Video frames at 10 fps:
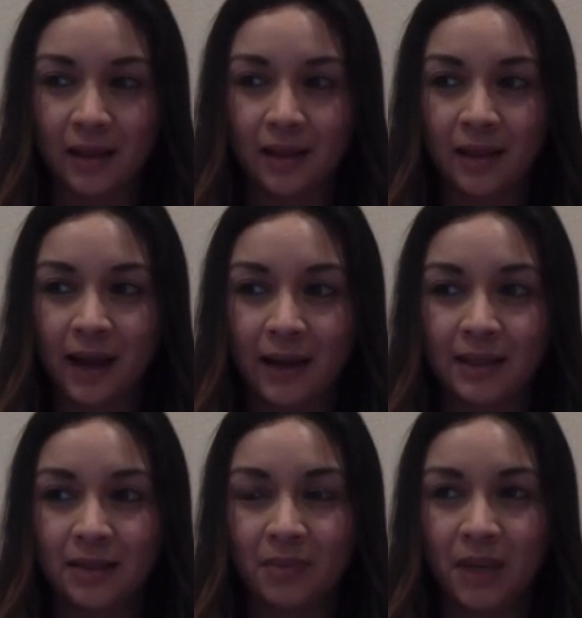that to
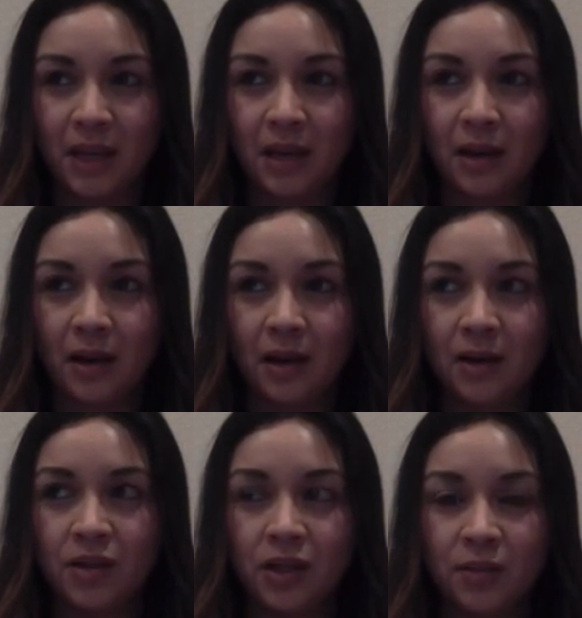me
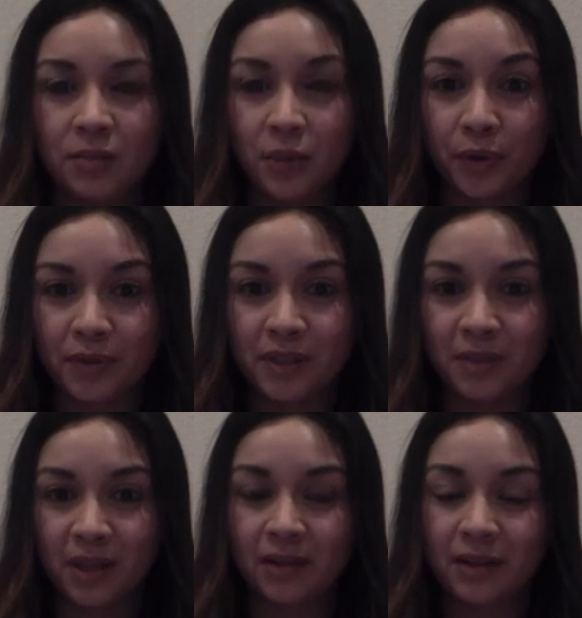just proves to me
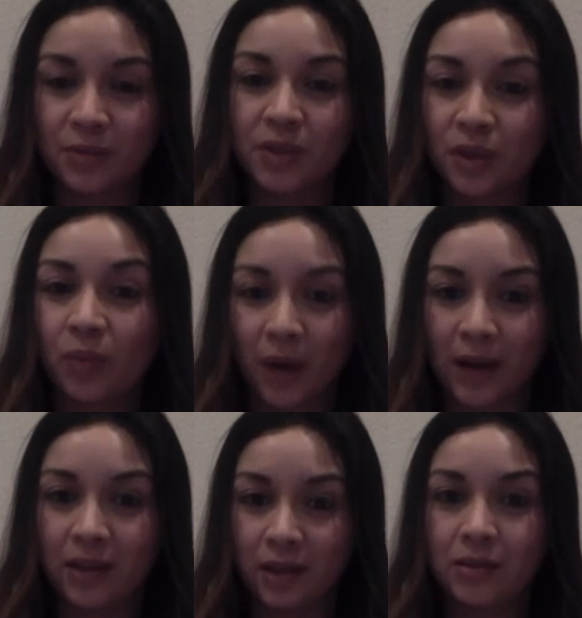that this was the right
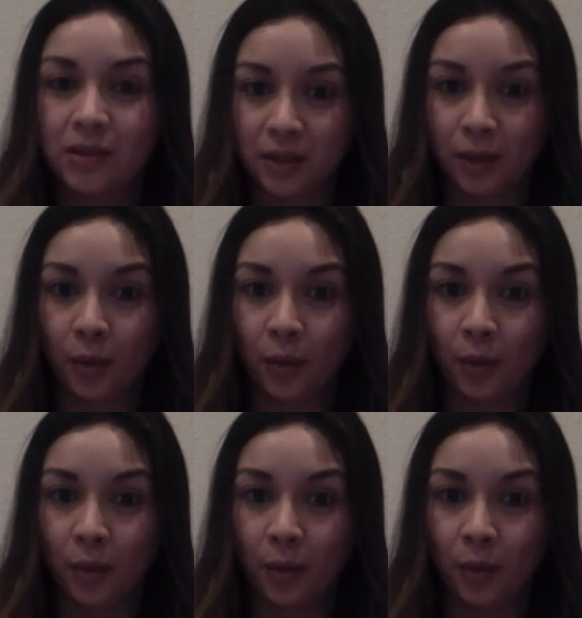thing to do.